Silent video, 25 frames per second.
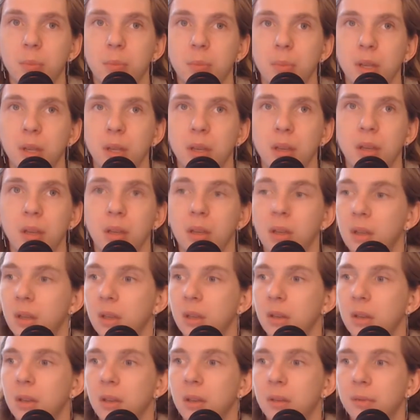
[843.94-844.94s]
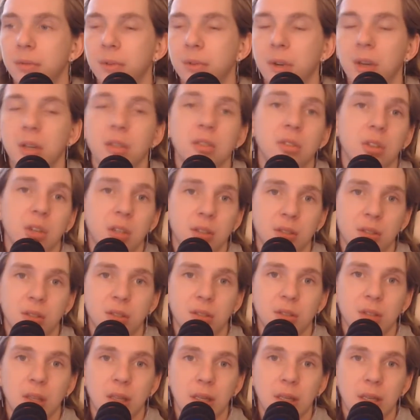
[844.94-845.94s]
big
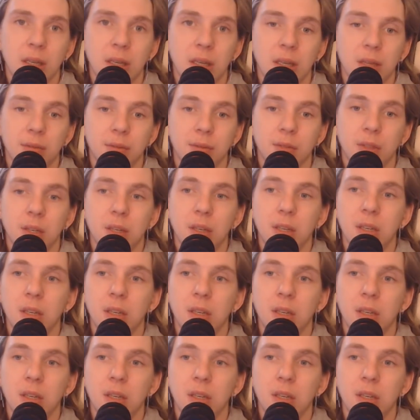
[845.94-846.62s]
franchises that they have. They